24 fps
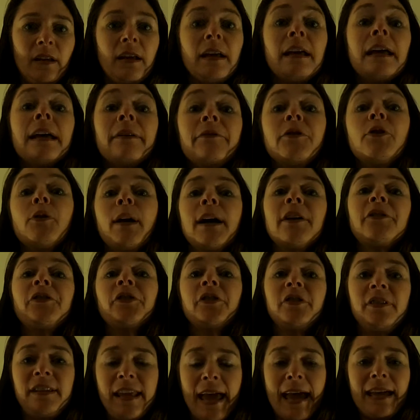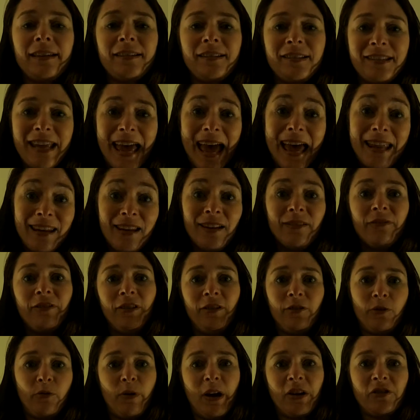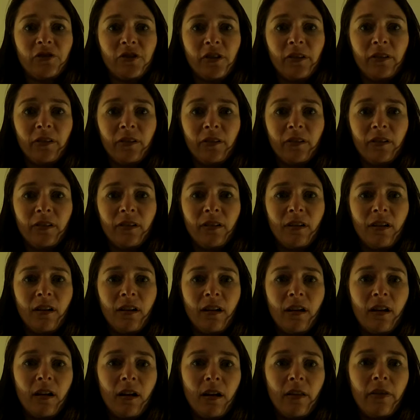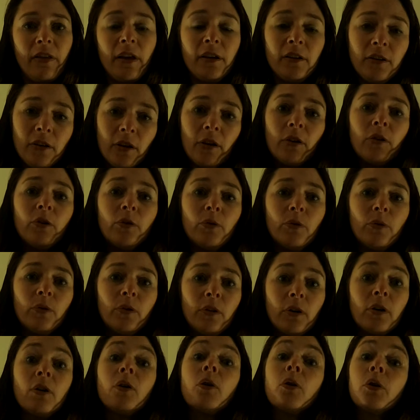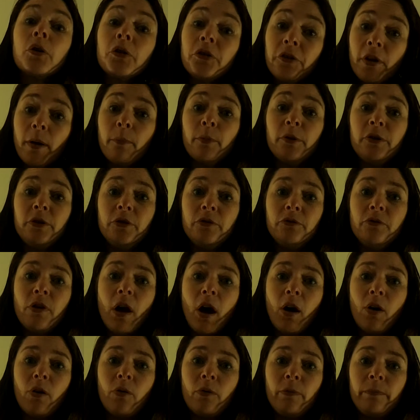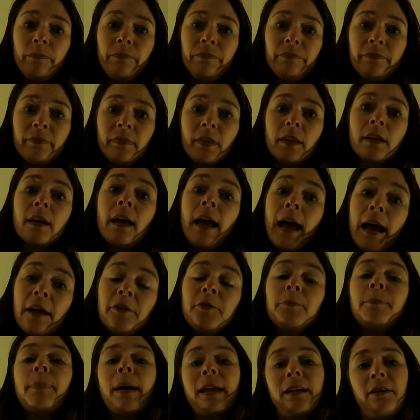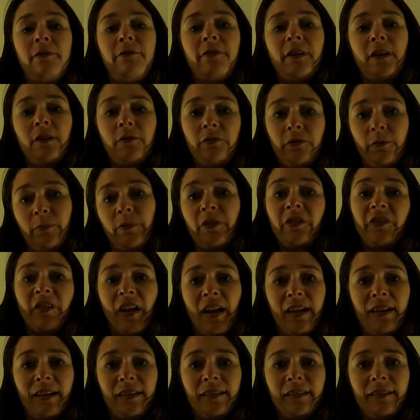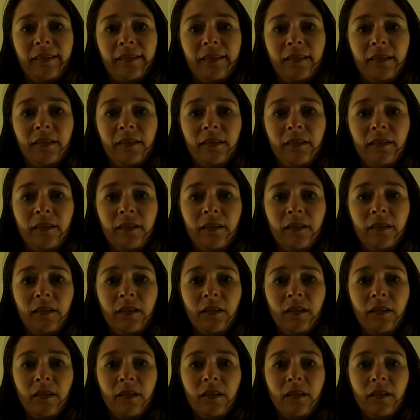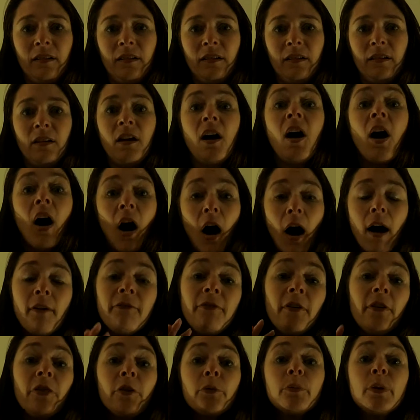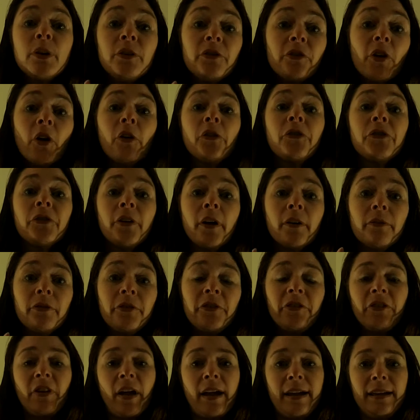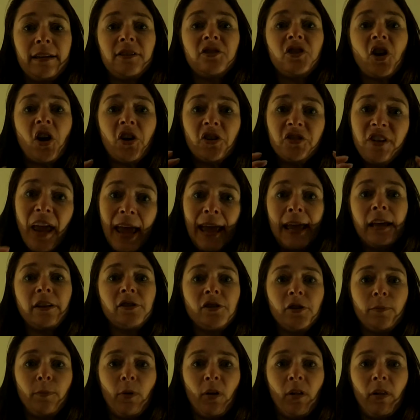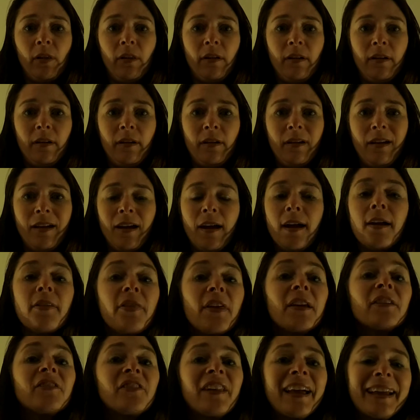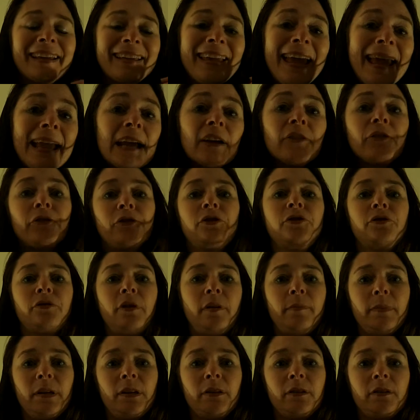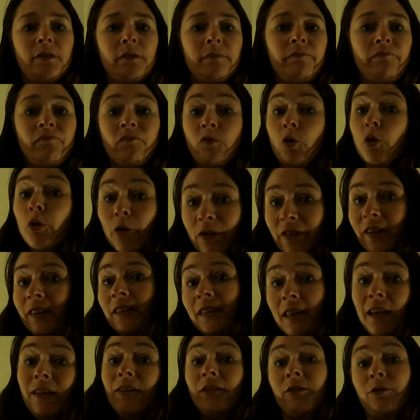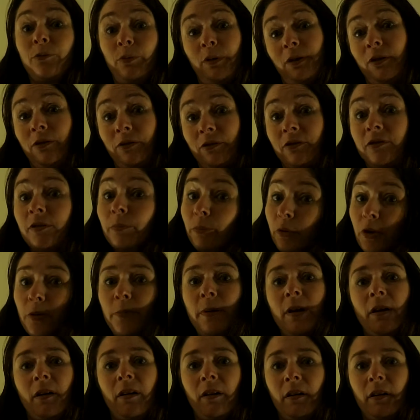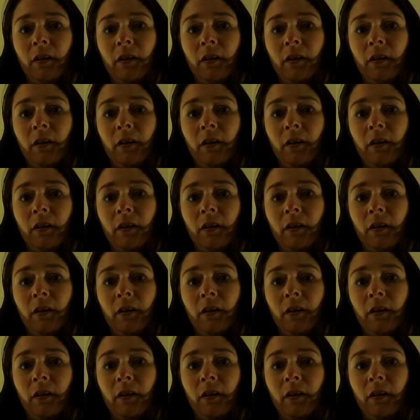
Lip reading: If you answered yes to any of these questions, then you, or someone you know, has benefited from science. Often the results of science are tangible, things like cancer treatments, or the yeast we use to brew beer.